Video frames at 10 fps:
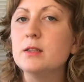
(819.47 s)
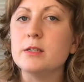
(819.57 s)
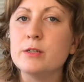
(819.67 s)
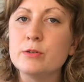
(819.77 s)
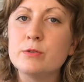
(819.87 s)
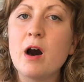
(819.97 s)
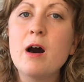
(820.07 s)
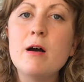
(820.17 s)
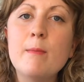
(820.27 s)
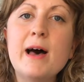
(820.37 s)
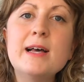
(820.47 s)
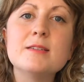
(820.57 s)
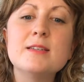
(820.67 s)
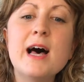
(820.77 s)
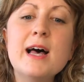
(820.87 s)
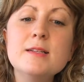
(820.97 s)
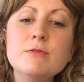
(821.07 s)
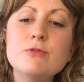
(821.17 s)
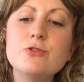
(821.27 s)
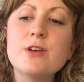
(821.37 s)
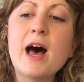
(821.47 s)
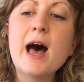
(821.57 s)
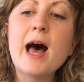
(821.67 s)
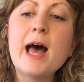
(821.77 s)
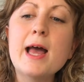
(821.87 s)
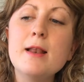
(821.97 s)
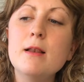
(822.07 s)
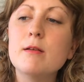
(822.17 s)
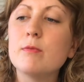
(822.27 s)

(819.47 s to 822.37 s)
You are my sunshine,